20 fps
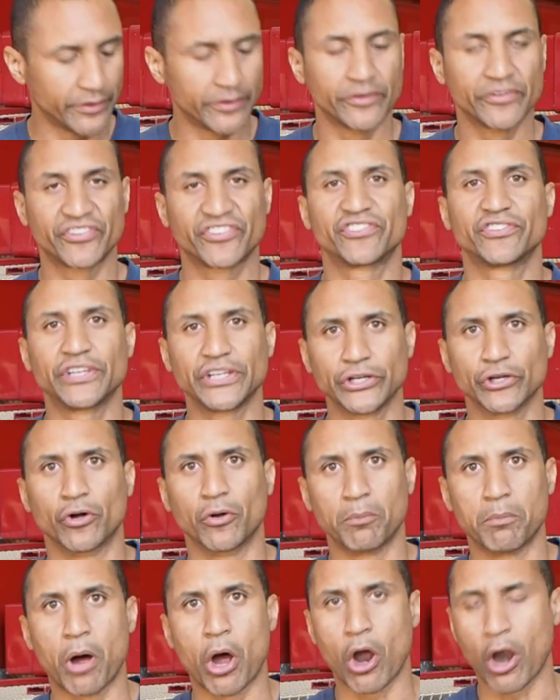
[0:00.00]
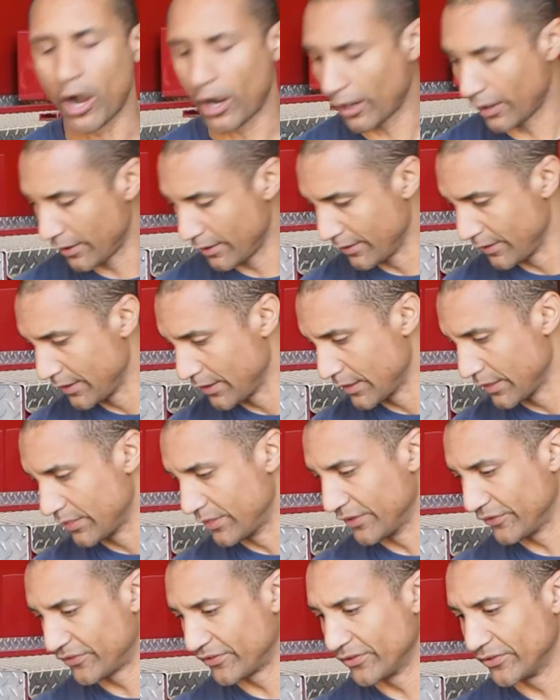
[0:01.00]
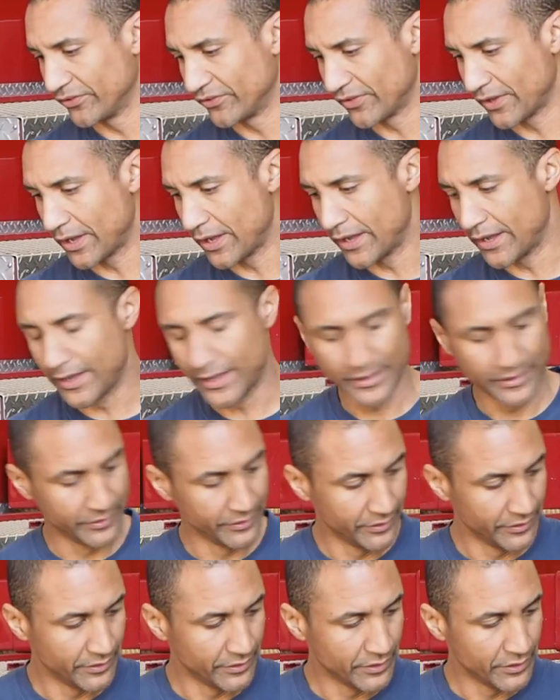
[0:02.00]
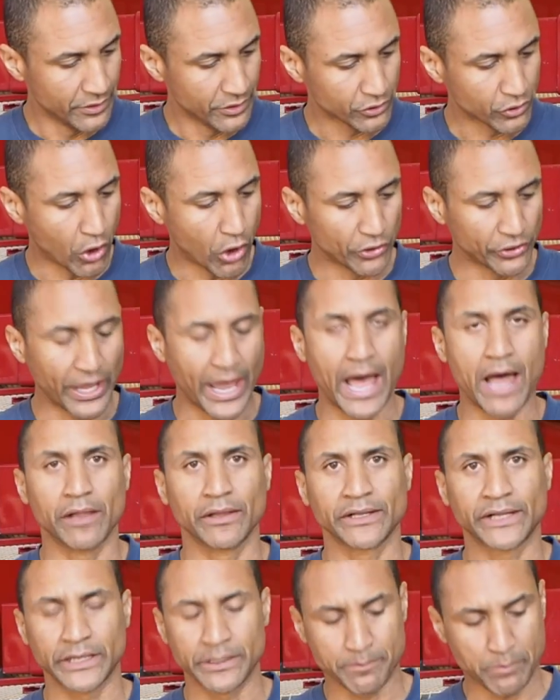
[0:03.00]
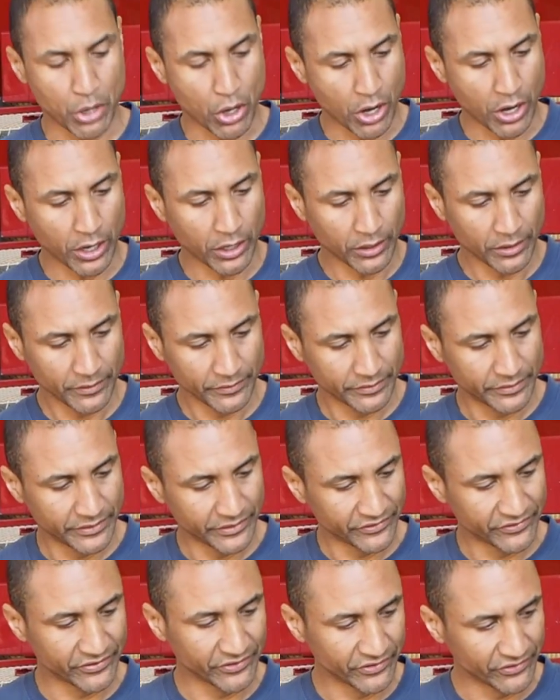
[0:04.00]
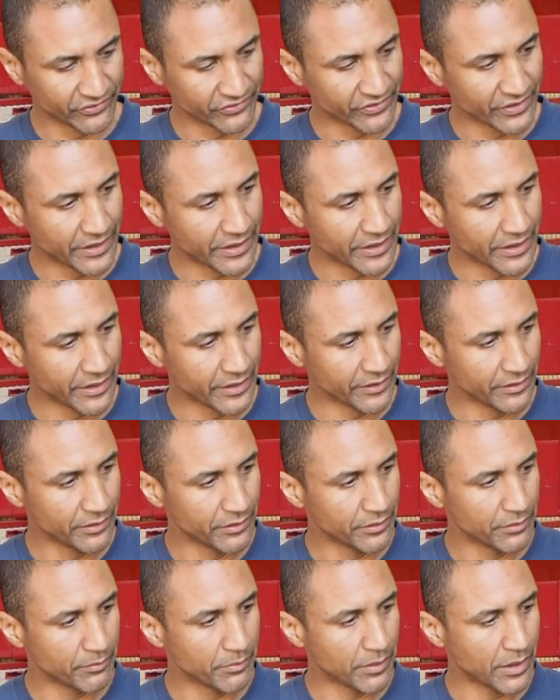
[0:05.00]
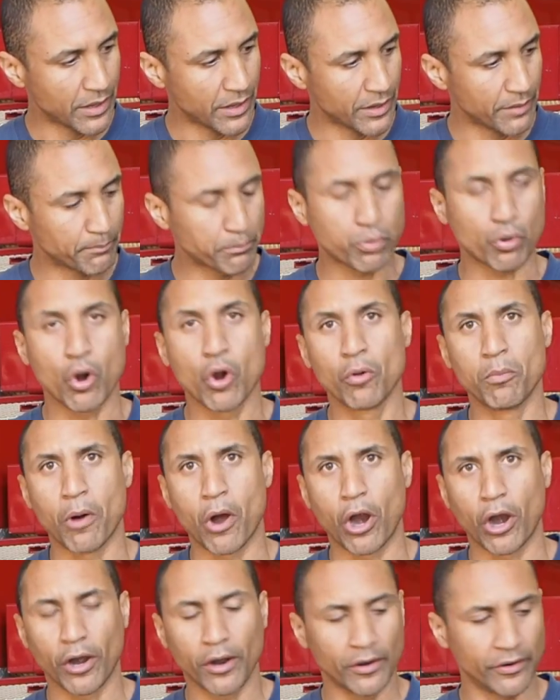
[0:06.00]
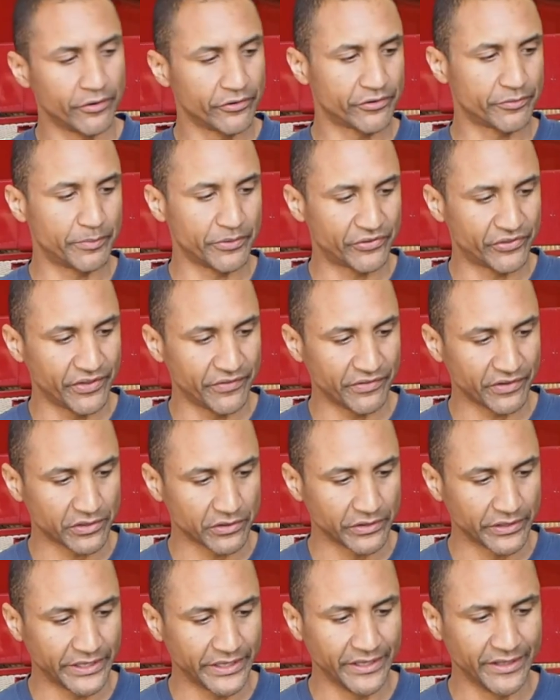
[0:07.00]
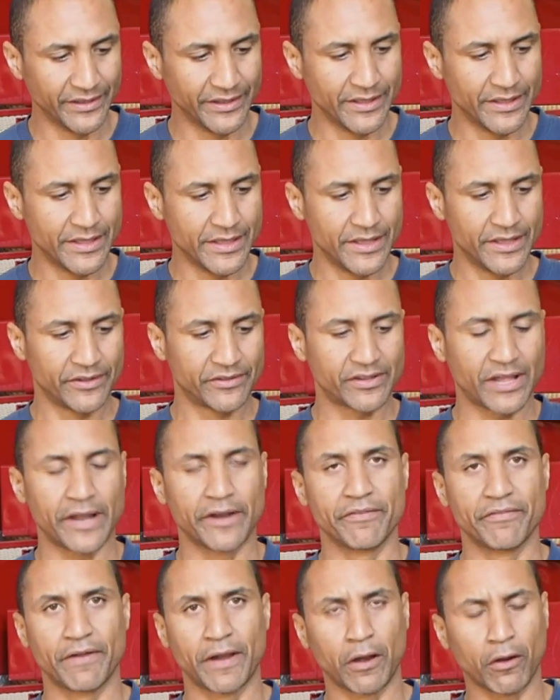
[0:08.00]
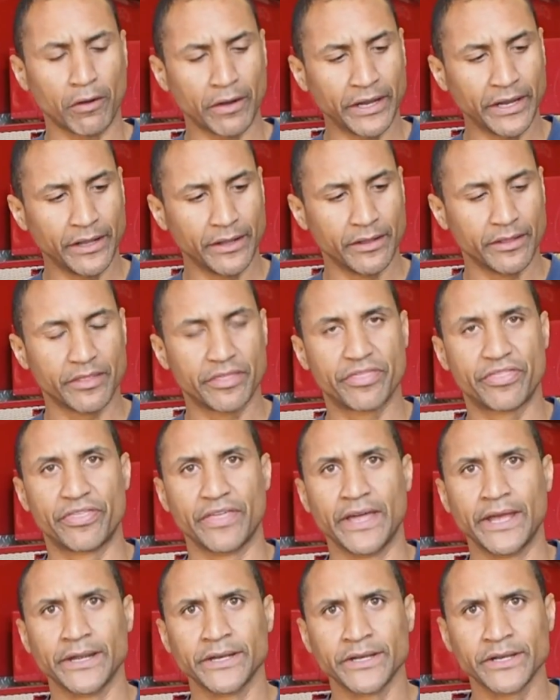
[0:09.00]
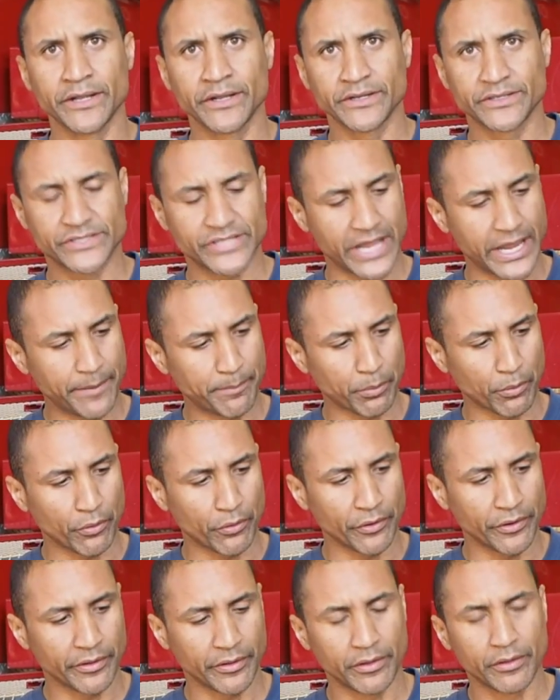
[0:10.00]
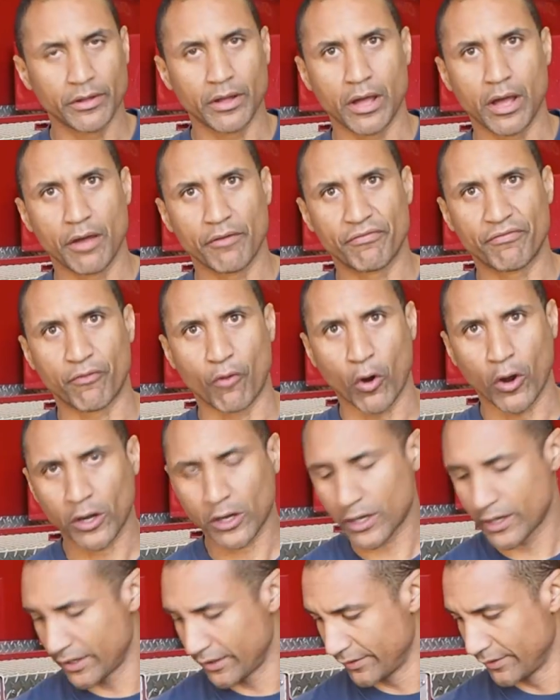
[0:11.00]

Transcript: steel bar. This is called a Halligan bar. This is a Pro bar specifically. It's got a very thin tapered fork.